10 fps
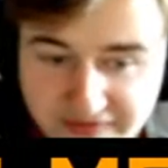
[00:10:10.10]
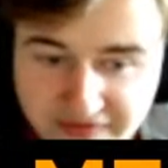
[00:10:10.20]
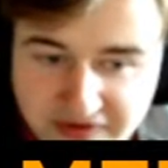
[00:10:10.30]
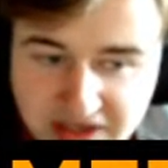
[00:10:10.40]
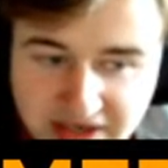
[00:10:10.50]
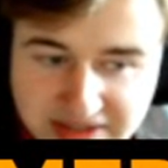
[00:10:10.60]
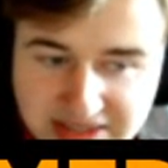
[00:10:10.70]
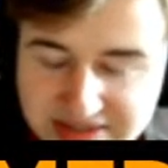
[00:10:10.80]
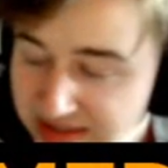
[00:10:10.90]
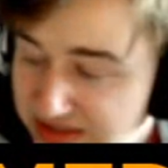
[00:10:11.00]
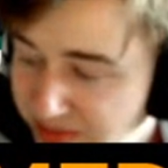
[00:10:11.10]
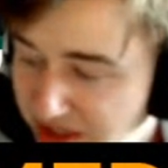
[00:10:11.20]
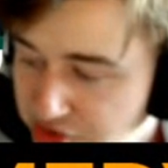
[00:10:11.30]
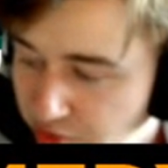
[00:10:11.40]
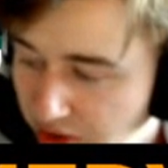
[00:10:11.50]
a feeling that this
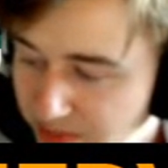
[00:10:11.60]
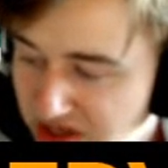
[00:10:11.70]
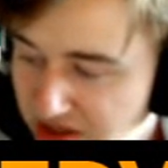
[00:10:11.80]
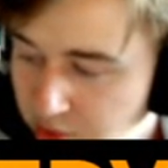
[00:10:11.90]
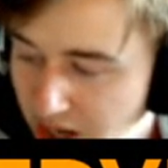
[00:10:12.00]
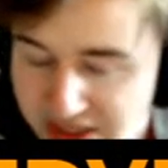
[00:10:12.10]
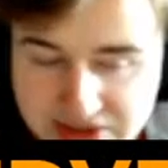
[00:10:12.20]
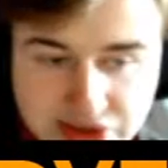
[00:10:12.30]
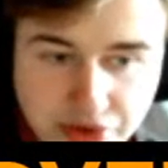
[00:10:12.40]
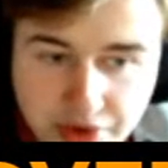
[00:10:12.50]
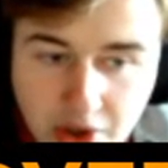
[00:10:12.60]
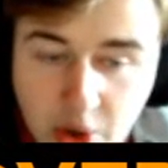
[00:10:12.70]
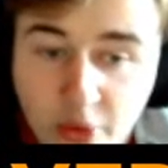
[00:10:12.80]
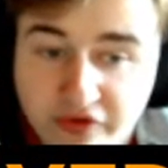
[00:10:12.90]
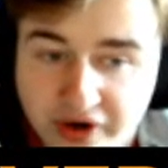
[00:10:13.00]
match will be quite soon
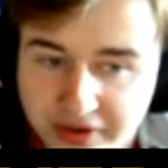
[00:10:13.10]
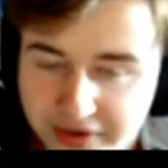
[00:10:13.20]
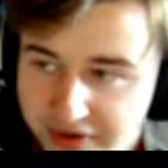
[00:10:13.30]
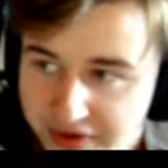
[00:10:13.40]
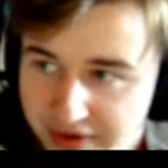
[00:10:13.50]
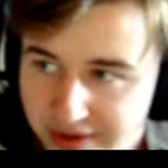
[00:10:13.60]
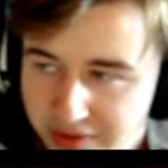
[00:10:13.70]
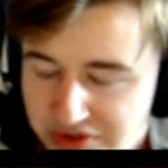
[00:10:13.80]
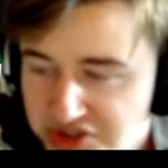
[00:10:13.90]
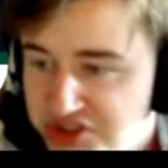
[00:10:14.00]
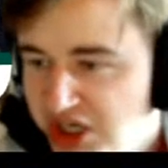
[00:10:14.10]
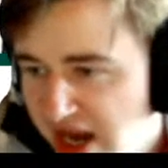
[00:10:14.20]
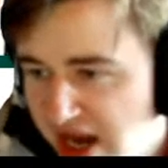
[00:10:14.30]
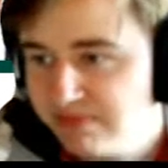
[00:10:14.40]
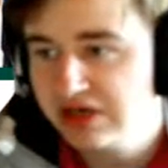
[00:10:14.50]
over. Which is
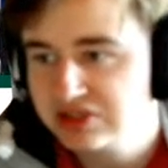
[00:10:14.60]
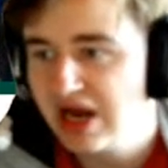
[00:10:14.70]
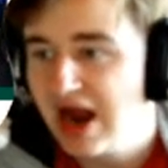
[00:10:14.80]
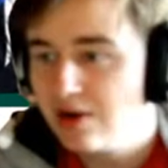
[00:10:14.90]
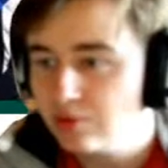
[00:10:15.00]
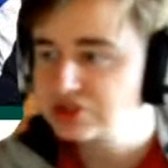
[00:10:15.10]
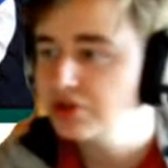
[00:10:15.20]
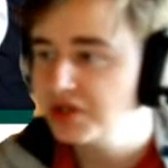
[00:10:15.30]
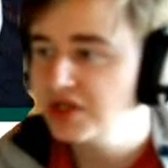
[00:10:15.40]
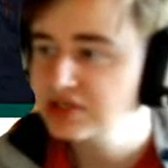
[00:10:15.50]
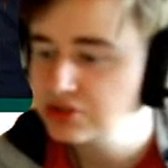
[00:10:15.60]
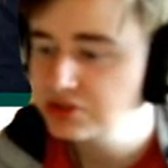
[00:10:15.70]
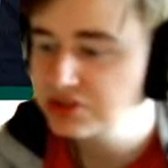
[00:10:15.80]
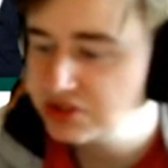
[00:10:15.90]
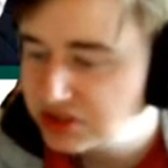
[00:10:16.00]
shame because I was looking to
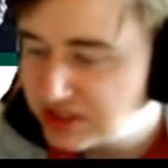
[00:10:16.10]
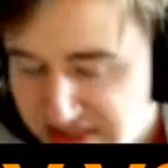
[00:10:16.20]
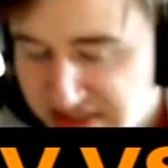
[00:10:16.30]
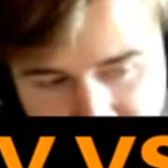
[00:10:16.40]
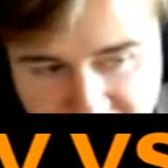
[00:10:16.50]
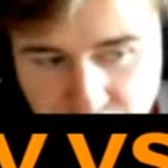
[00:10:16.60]
this match